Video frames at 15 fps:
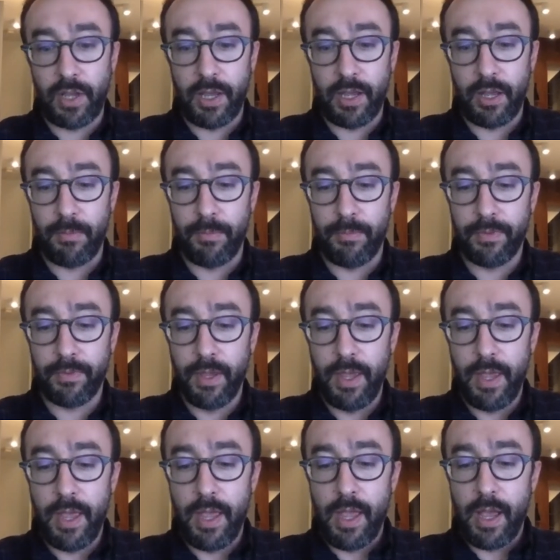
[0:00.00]
Um,
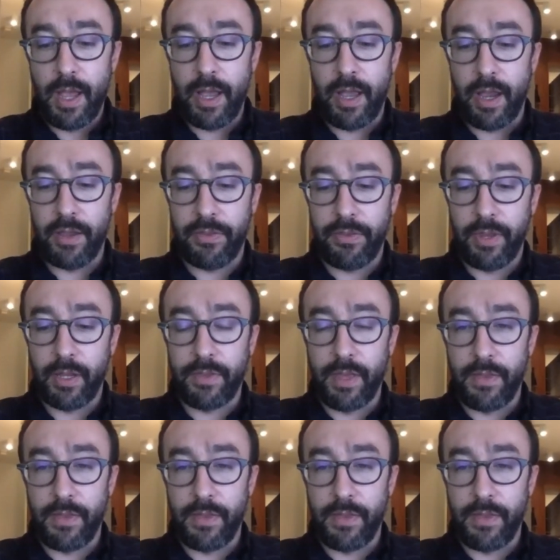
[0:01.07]
I, I, think